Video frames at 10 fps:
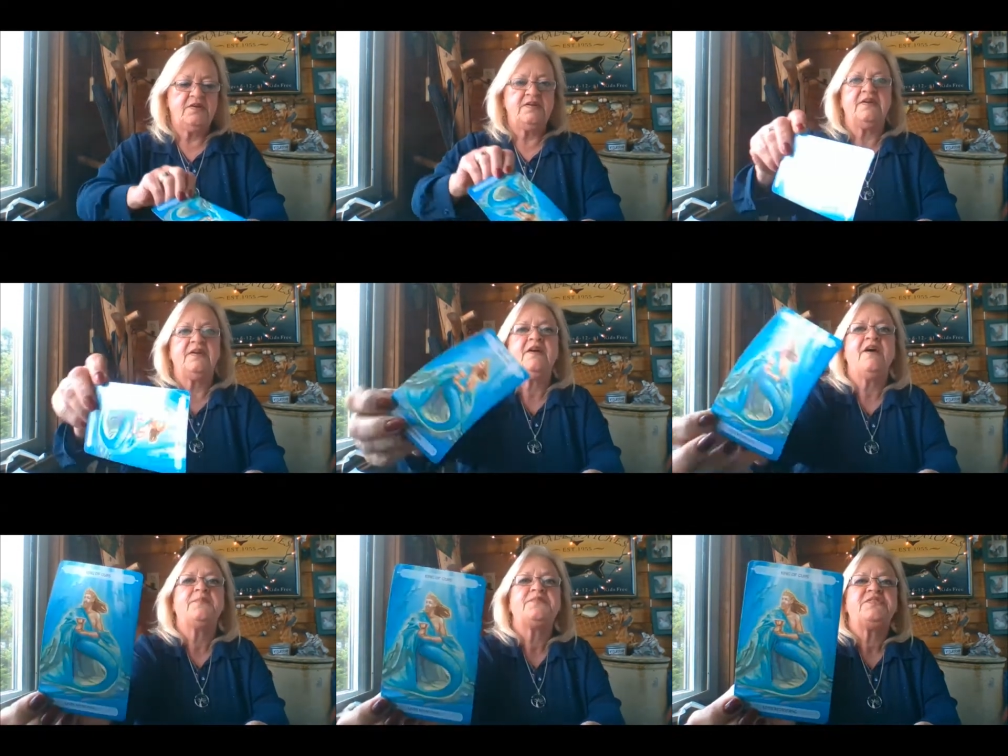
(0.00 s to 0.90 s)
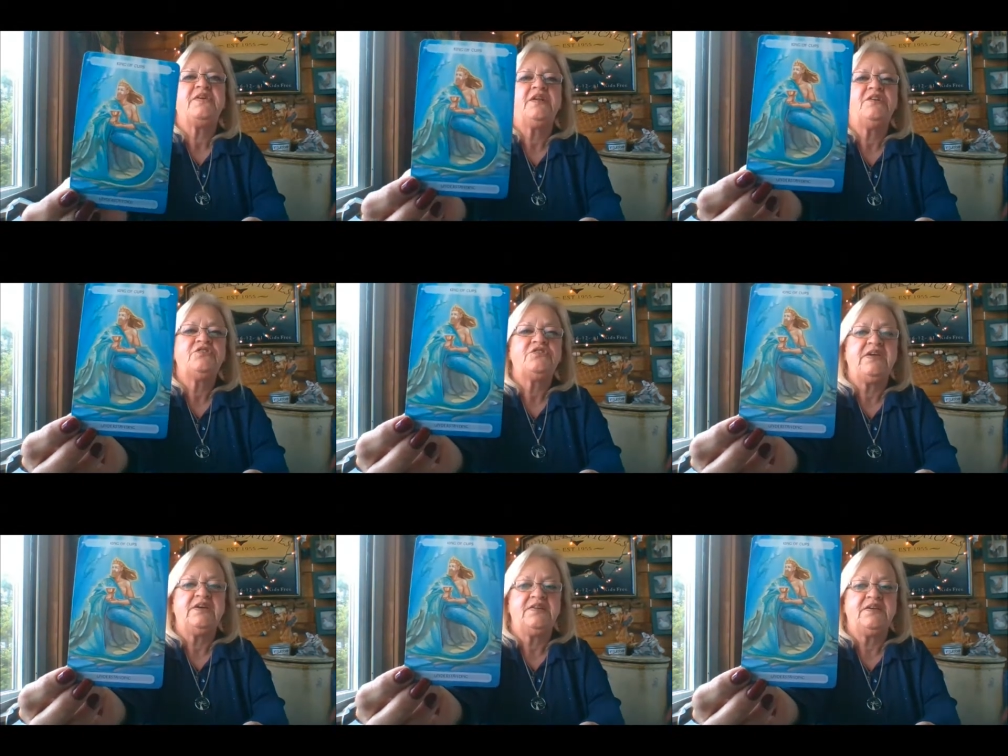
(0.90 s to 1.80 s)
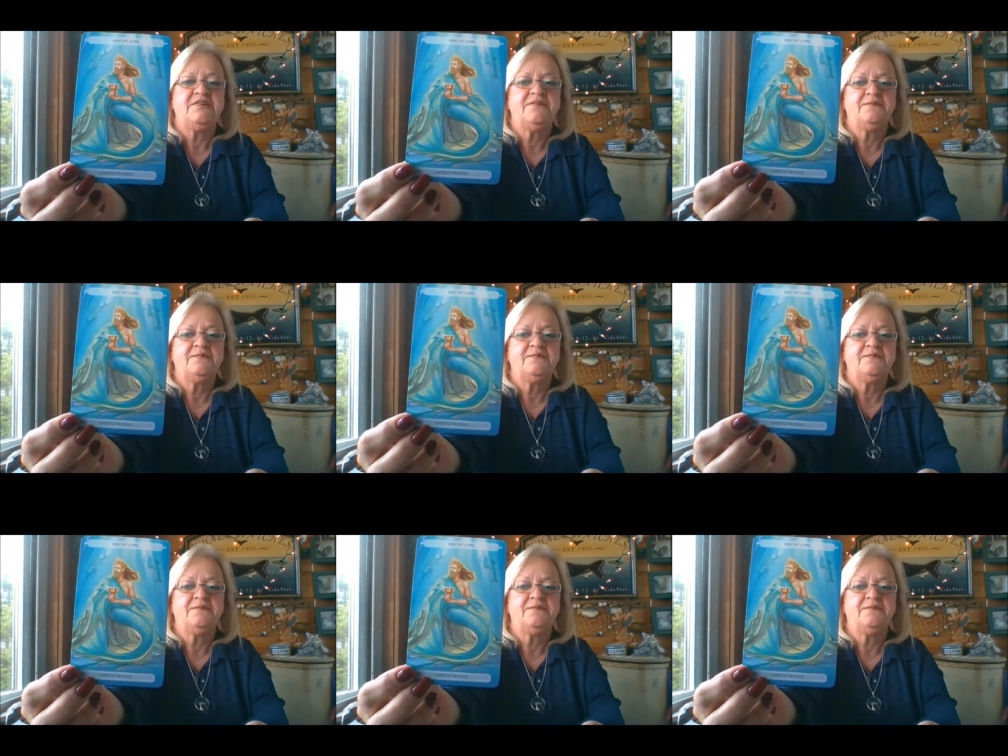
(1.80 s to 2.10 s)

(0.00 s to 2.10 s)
King of Cups, understanding.